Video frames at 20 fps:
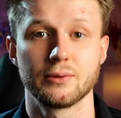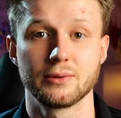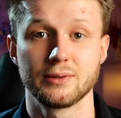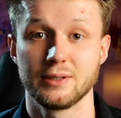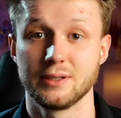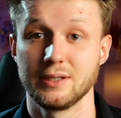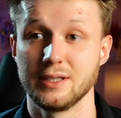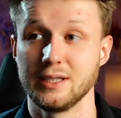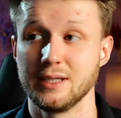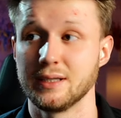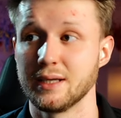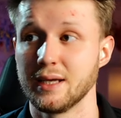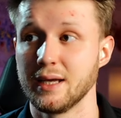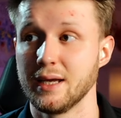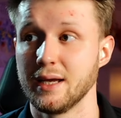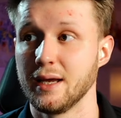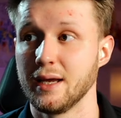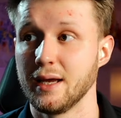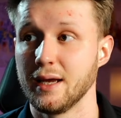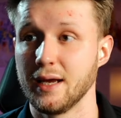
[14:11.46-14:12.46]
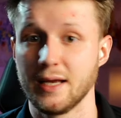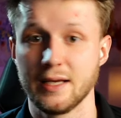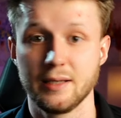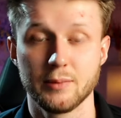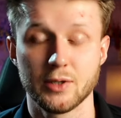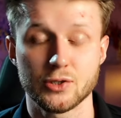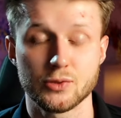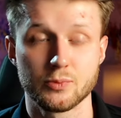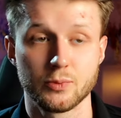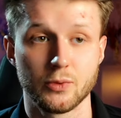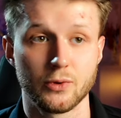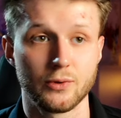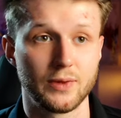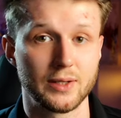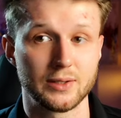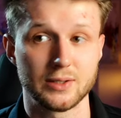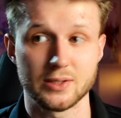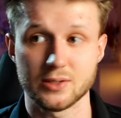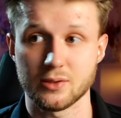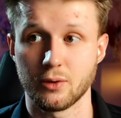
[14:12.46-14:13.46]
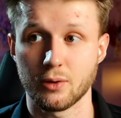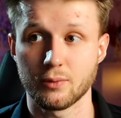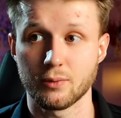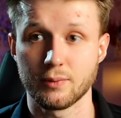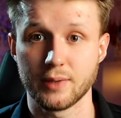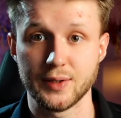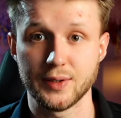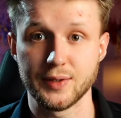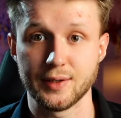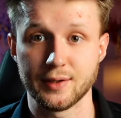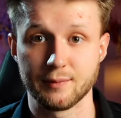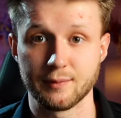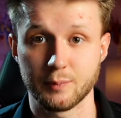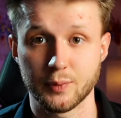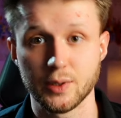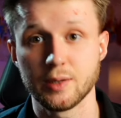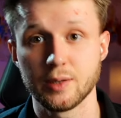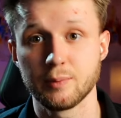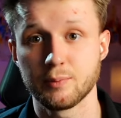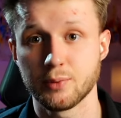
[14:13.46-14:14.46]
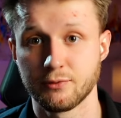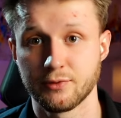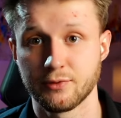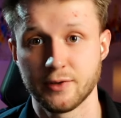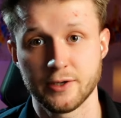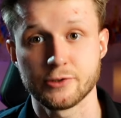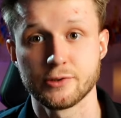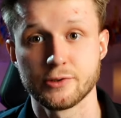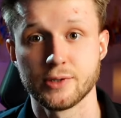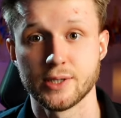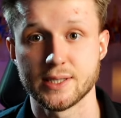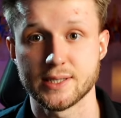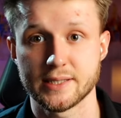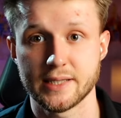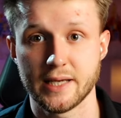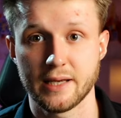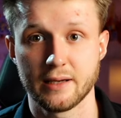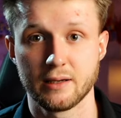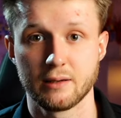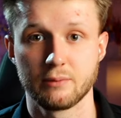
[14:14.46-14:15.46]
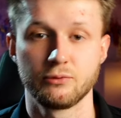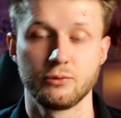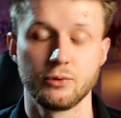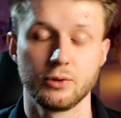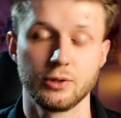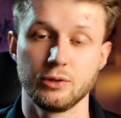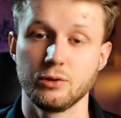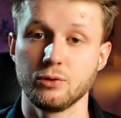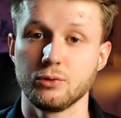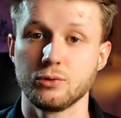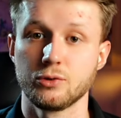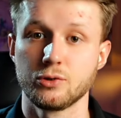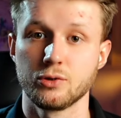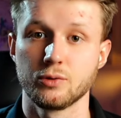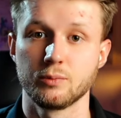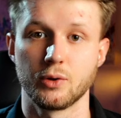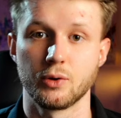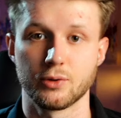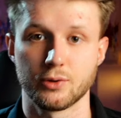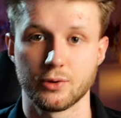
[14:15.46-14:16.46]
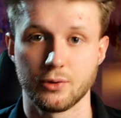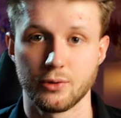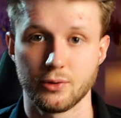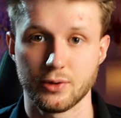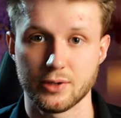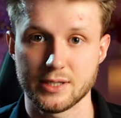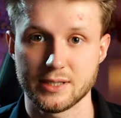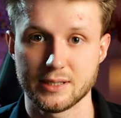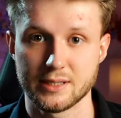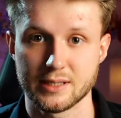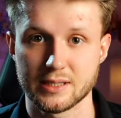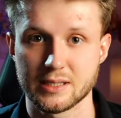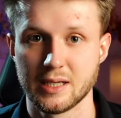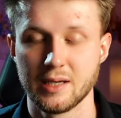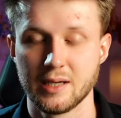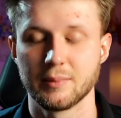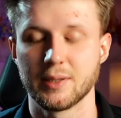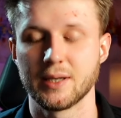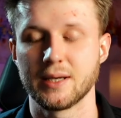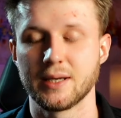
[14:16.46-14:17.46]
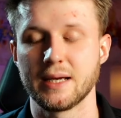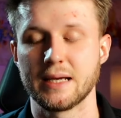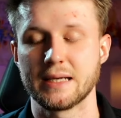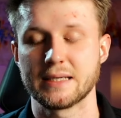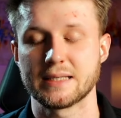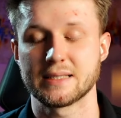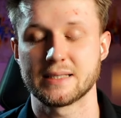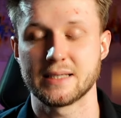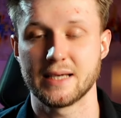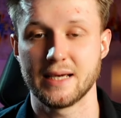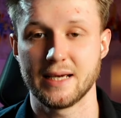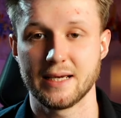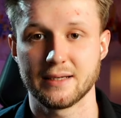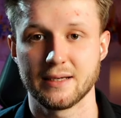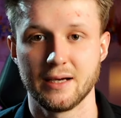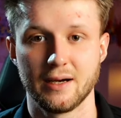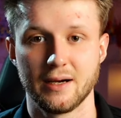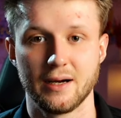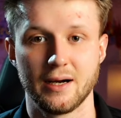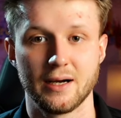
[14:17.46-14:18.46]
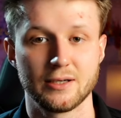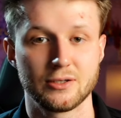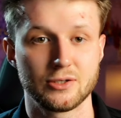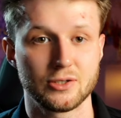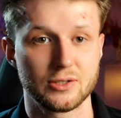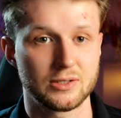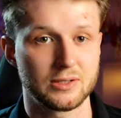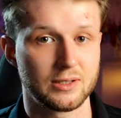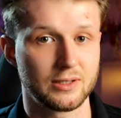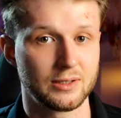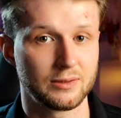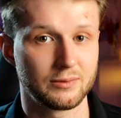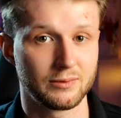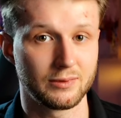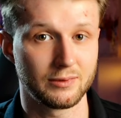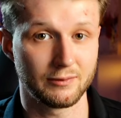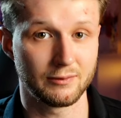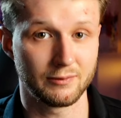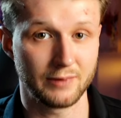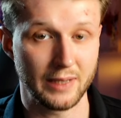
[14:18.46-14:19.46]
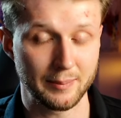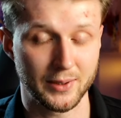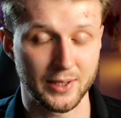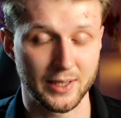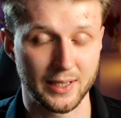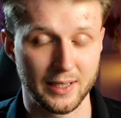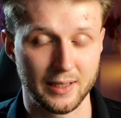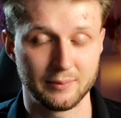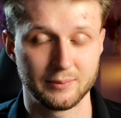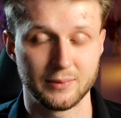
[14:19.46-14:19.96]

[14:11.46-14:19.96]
need any much more. That is already a pretty professional setup for YouTube or courses. But as said, I just started with a webcam.